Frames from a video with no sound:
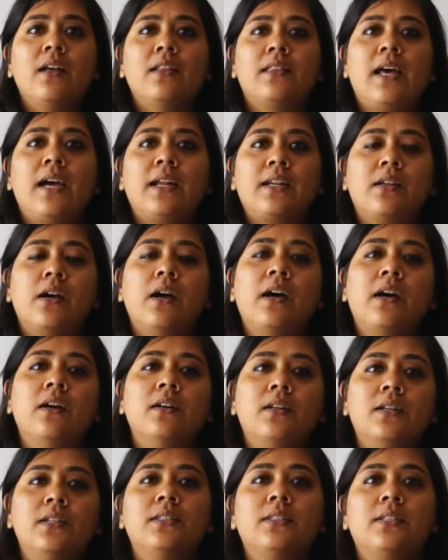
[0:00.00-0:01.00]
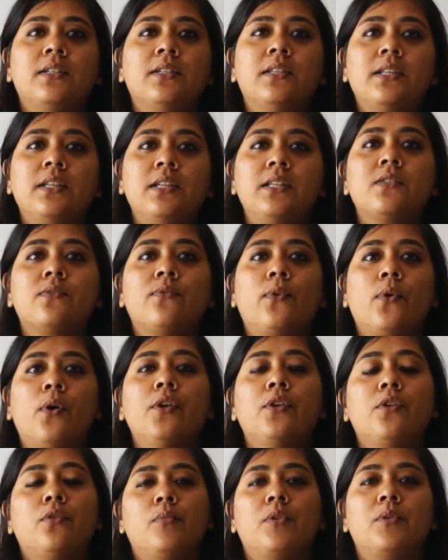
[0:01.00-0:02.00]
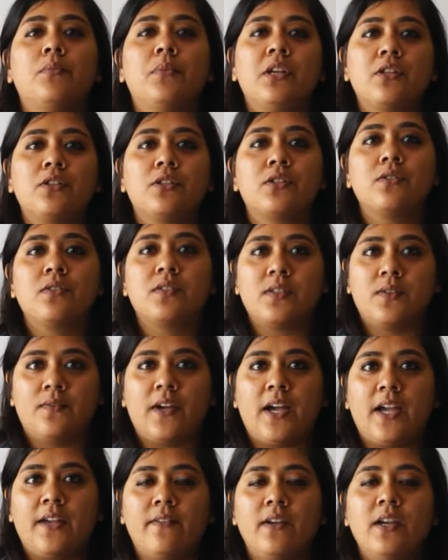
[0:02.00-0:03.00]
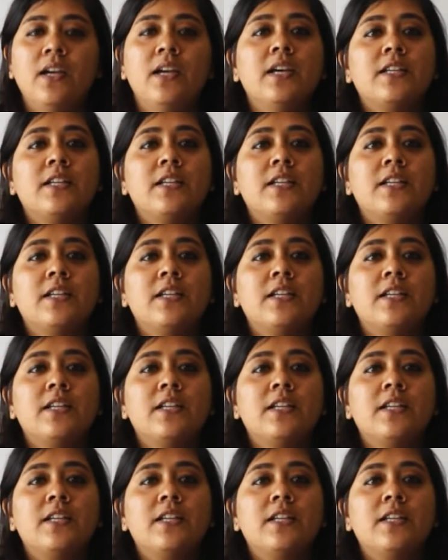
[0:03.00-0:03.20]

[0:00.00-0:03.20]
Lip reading: that Earth needs for human beings to survive.